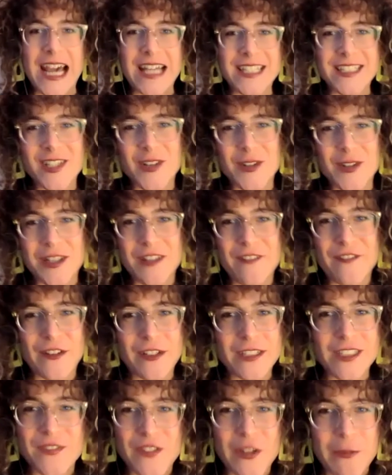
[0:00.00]
so in the
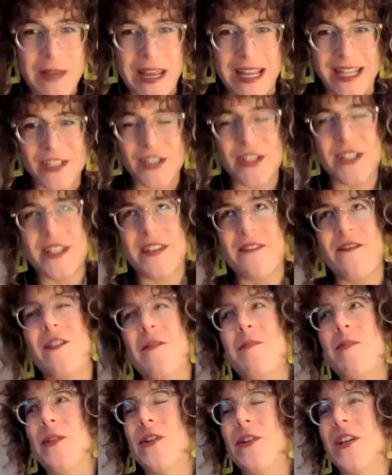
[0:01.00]
first few pages of the
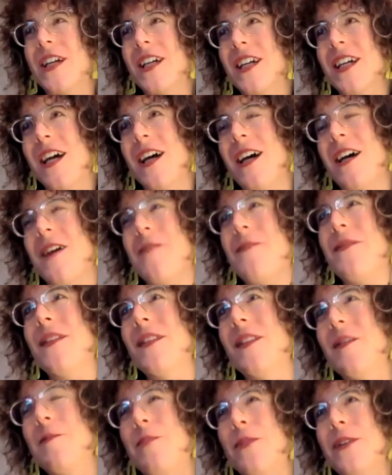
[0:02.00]
book,
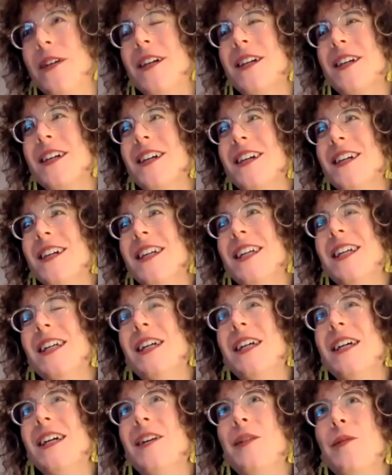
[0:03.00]
the book
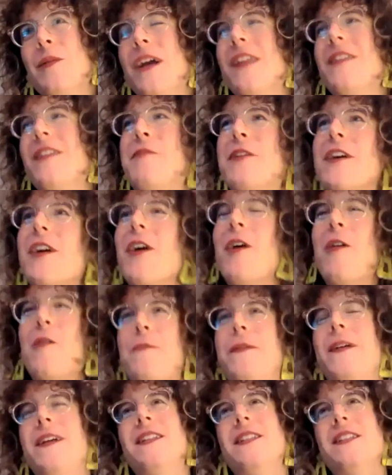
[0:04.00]

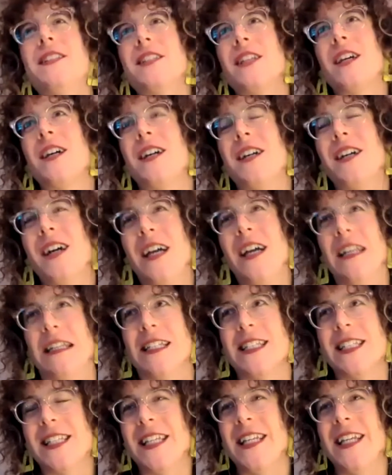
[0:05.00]
opens on a
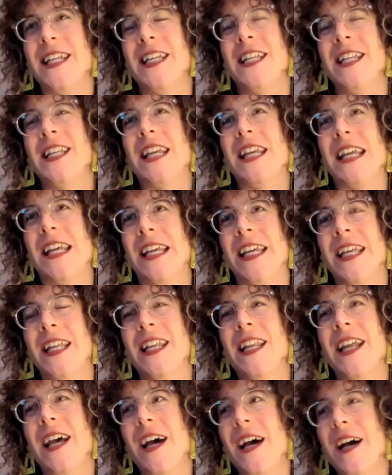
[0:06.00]
scene
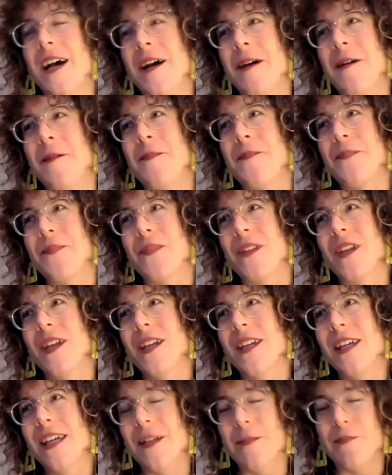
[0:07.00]
in
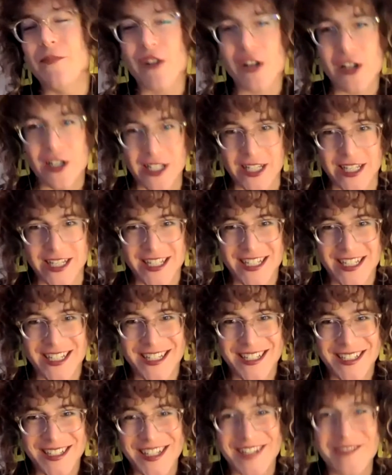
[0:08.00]
Brooklyn,
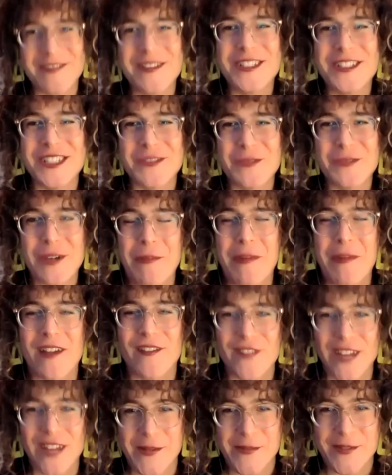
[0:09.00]
which is where my
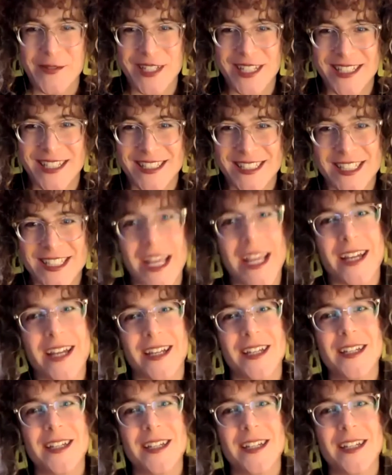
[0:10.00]
family is like